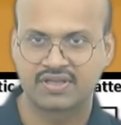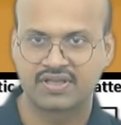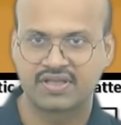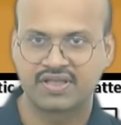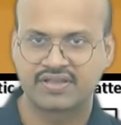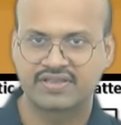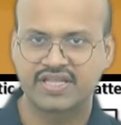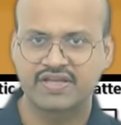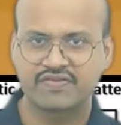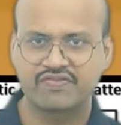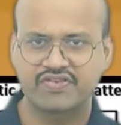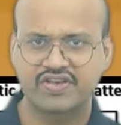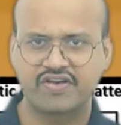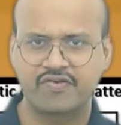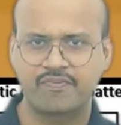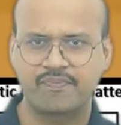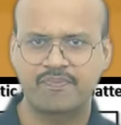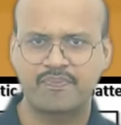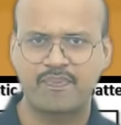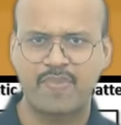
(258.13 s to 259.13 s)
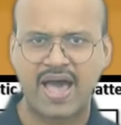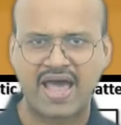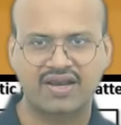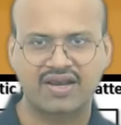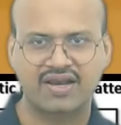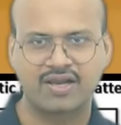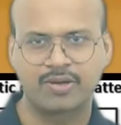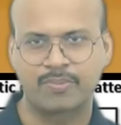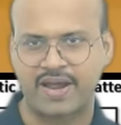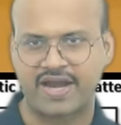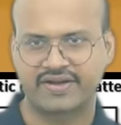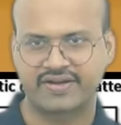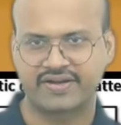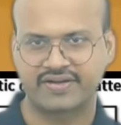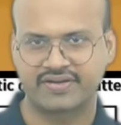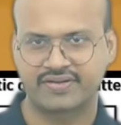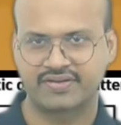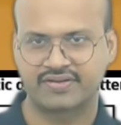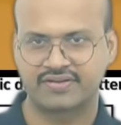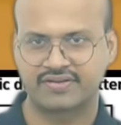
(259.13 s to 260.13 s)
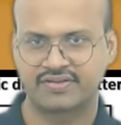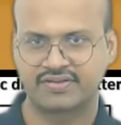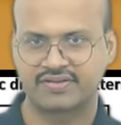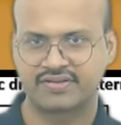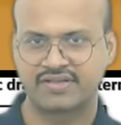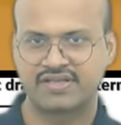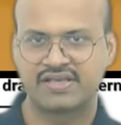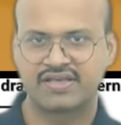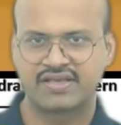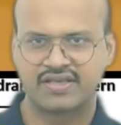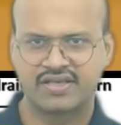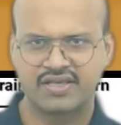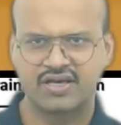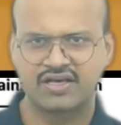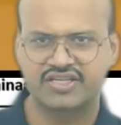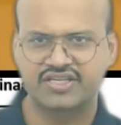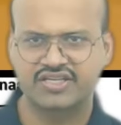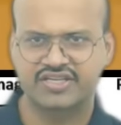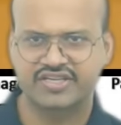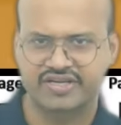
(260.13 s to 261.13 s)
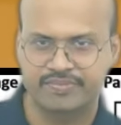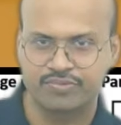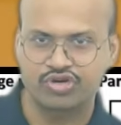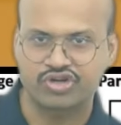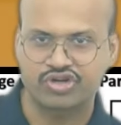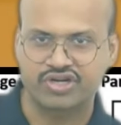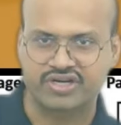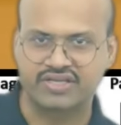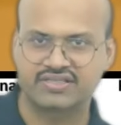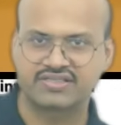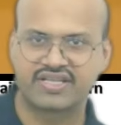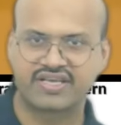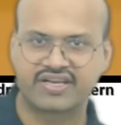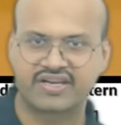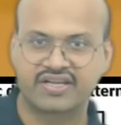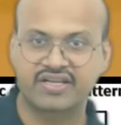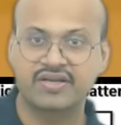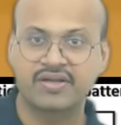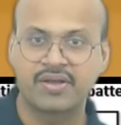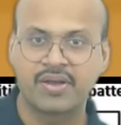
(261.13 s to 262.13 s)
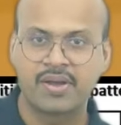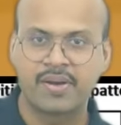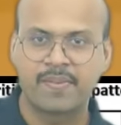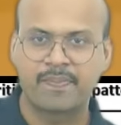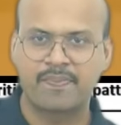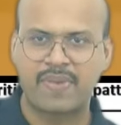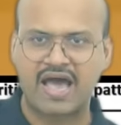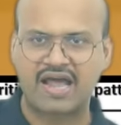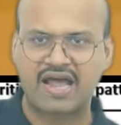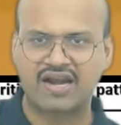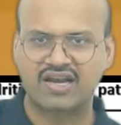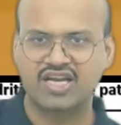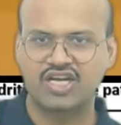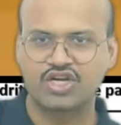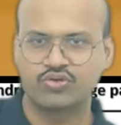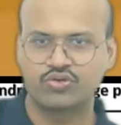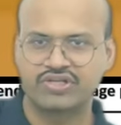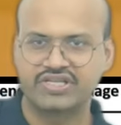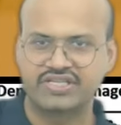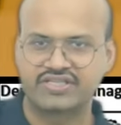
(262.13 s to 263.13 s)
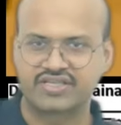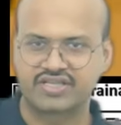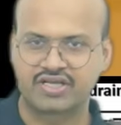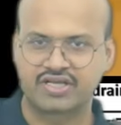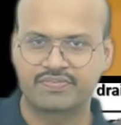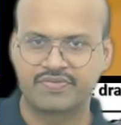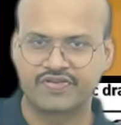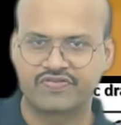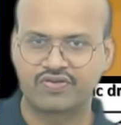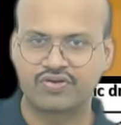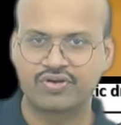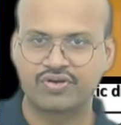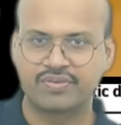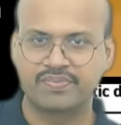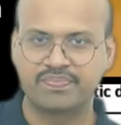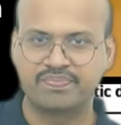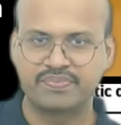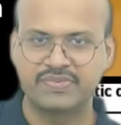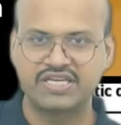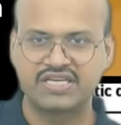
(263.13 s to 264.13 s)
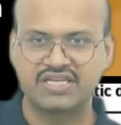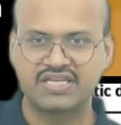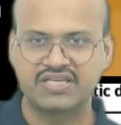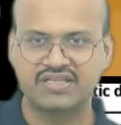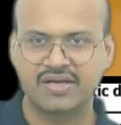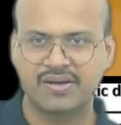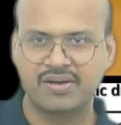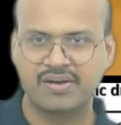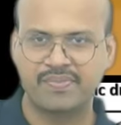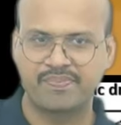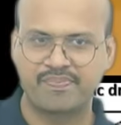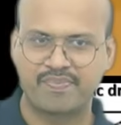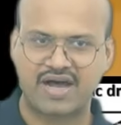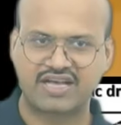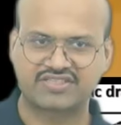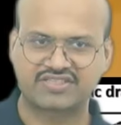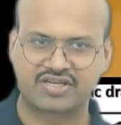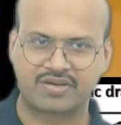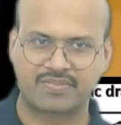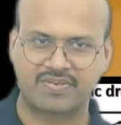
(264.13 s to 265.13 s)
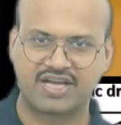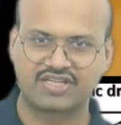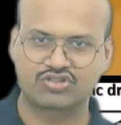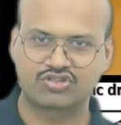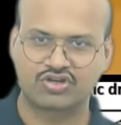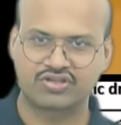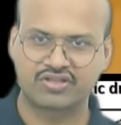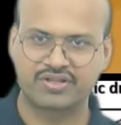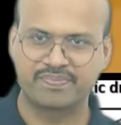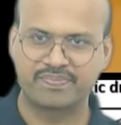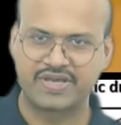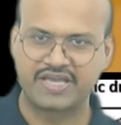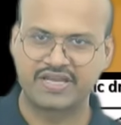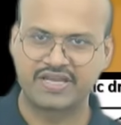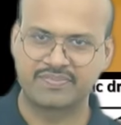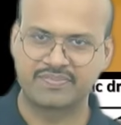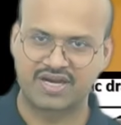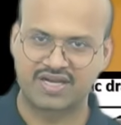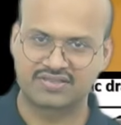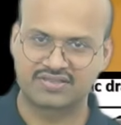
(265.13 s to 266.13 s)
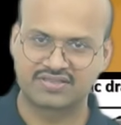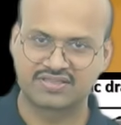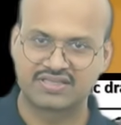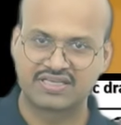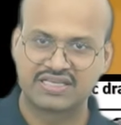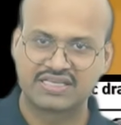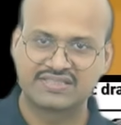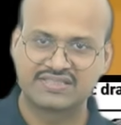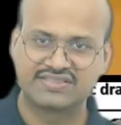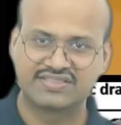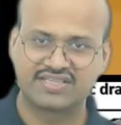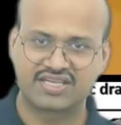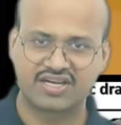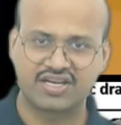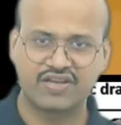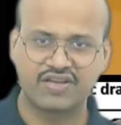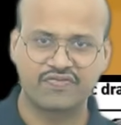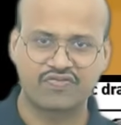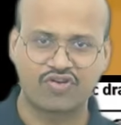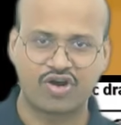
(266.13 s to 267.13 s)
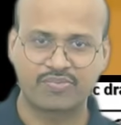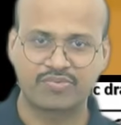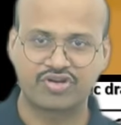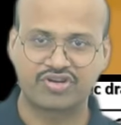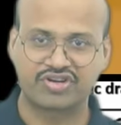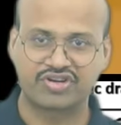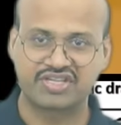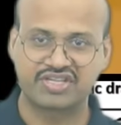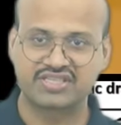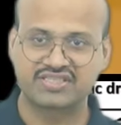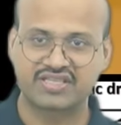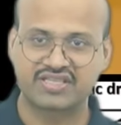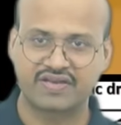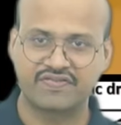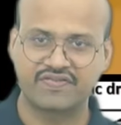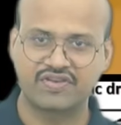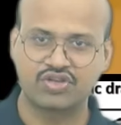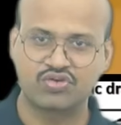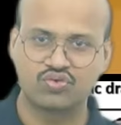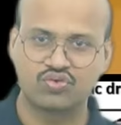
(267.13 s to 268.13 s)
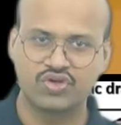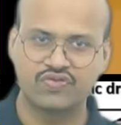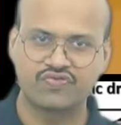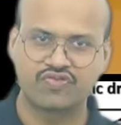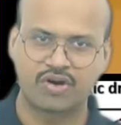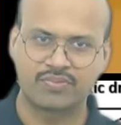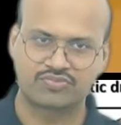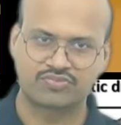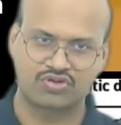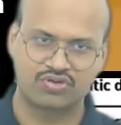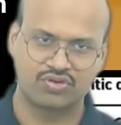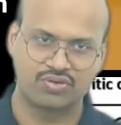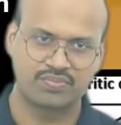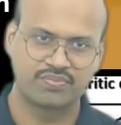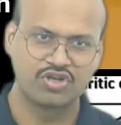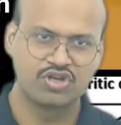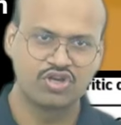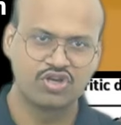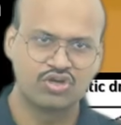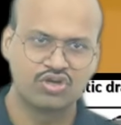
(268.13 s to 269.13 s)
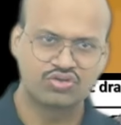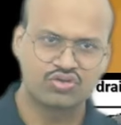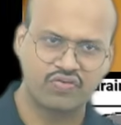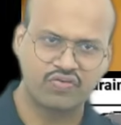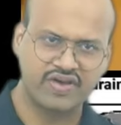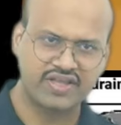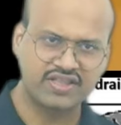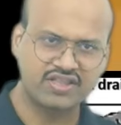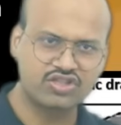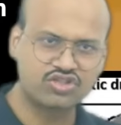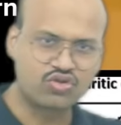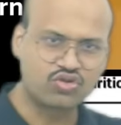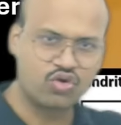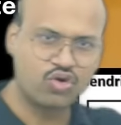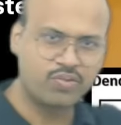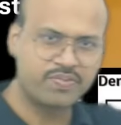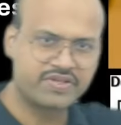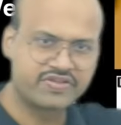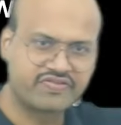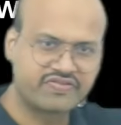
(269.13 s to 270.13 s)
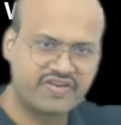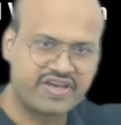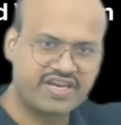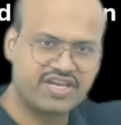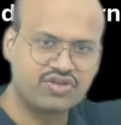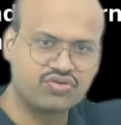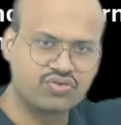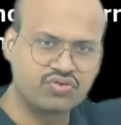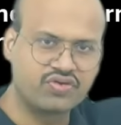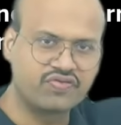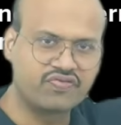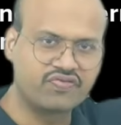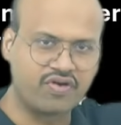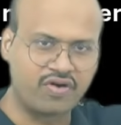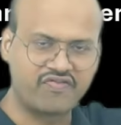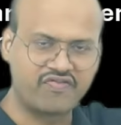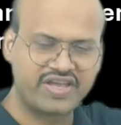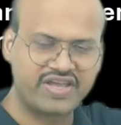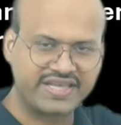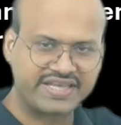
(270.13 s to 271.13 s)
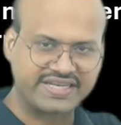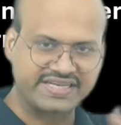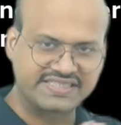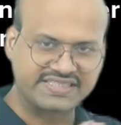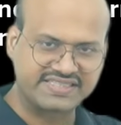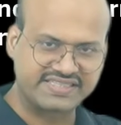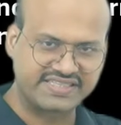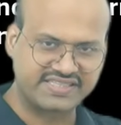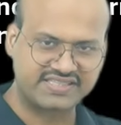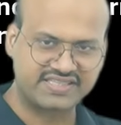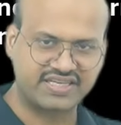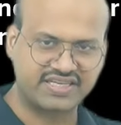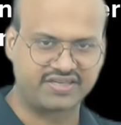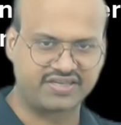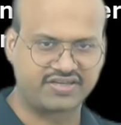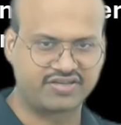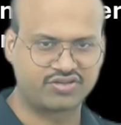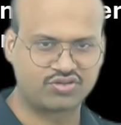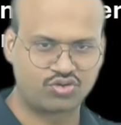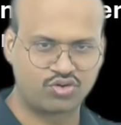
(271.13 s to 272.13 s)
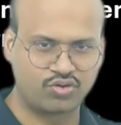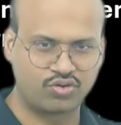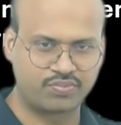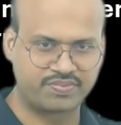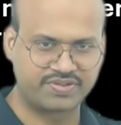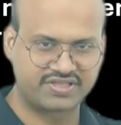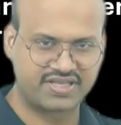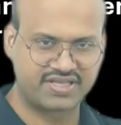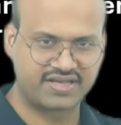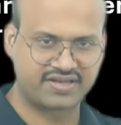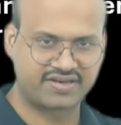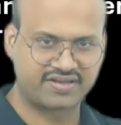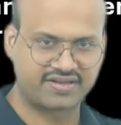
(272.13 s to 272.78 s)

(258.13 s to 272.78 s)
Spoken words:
Then we have parallel pattern. Here the tributaries, they run parallel to each other before meeting the master branch or the main branch, generally formed on regions having uniform slope. So when the slope is very uniform, very consistent slope is there,